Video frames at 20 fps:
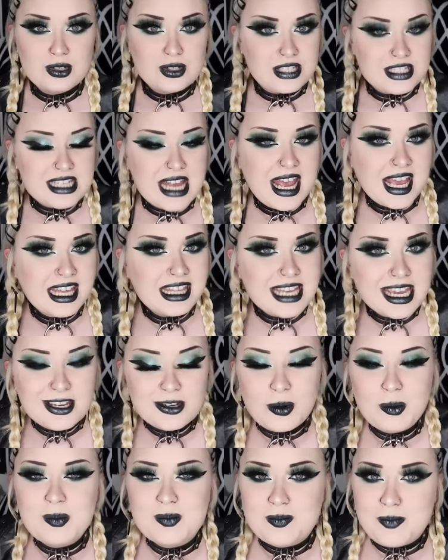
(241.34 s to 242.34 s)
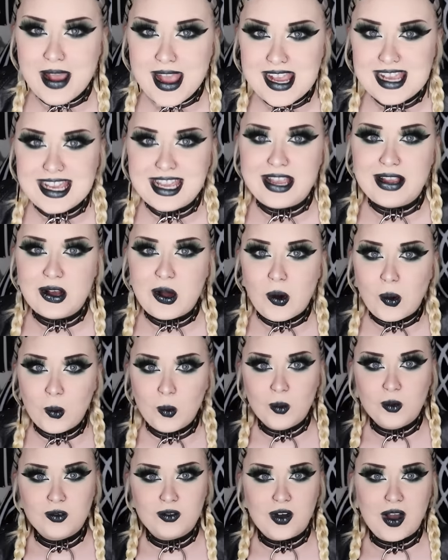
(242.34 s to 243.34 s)
You say that you're making
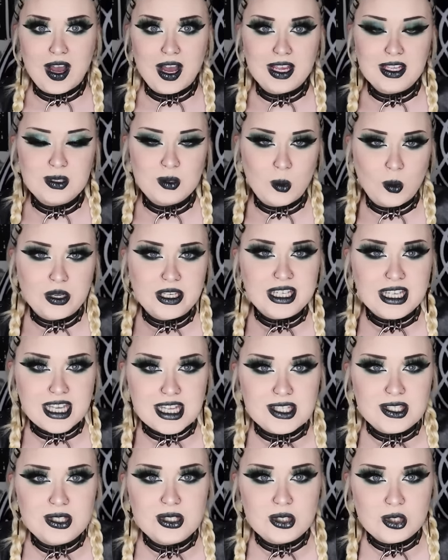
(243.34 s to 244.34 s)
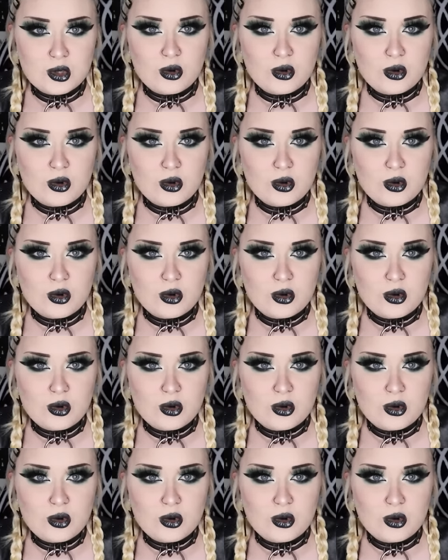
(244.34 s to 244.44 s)
over your kid's